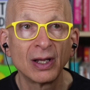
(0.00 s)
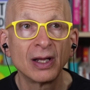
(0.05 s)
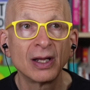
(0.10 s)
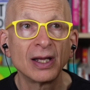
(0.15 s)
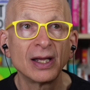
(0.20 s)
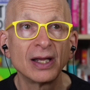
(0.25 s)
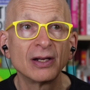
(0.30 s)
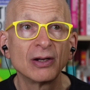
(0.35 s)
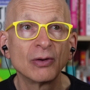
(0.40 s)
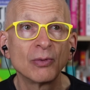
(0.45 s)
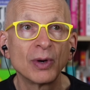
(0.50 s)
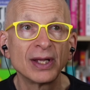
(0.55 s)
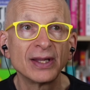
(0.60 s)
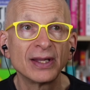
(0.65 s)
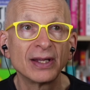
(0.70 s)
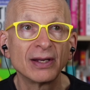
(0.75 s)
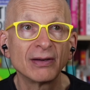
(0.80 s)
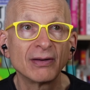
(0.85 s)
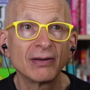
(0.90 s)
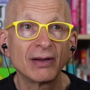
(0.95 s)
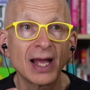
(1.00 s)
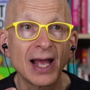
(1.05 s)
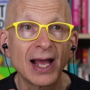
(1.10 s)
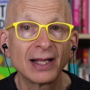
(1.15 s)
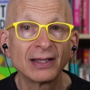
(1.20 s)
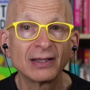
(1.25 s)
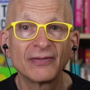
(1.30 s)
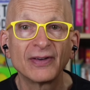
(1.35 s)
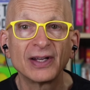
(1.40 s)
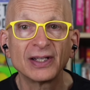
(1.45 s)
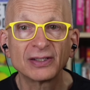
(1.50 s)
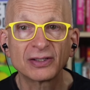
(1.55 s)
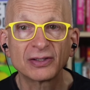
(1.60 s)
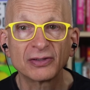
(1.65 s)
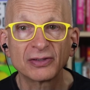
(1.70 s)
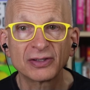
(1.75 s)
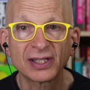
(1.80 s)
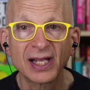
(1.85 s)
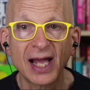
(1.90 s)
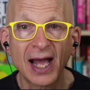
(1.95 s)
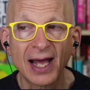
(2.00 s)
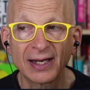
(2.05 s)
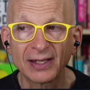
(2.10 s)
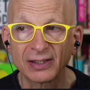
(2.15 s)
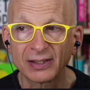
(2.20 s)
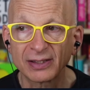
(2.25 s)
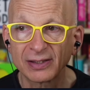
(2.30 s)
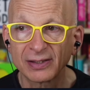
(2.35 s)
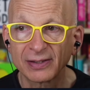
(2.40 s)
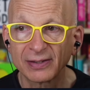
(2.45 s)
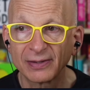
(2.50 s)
in a way that elevates their status,